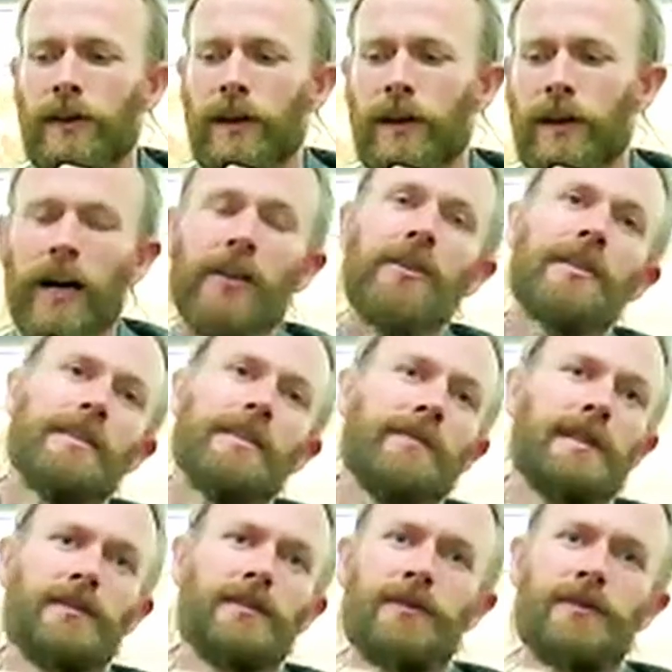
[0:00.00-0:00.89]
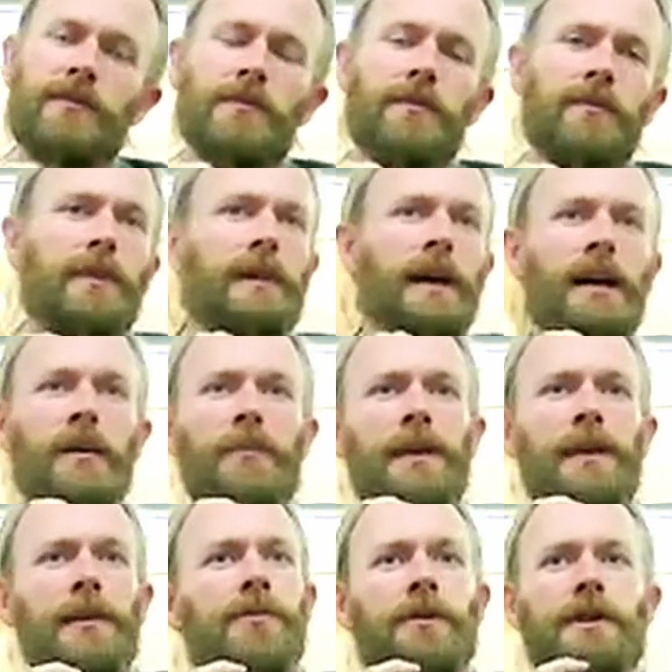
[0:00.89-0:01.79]
hundreds of different
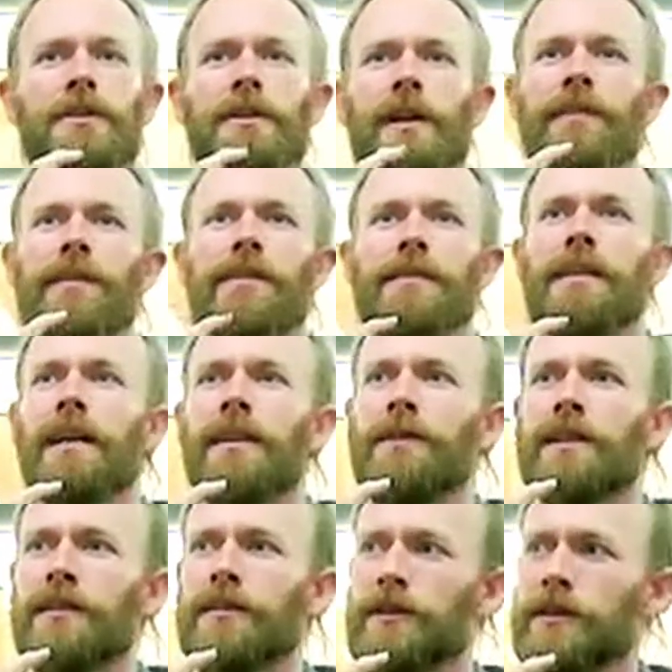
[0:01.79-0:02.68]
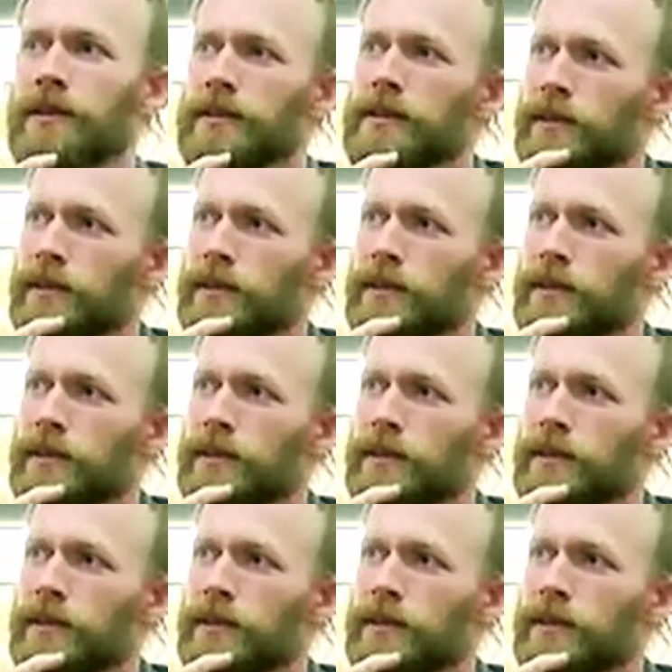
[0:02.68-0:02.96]
people were trying these kind of ether drift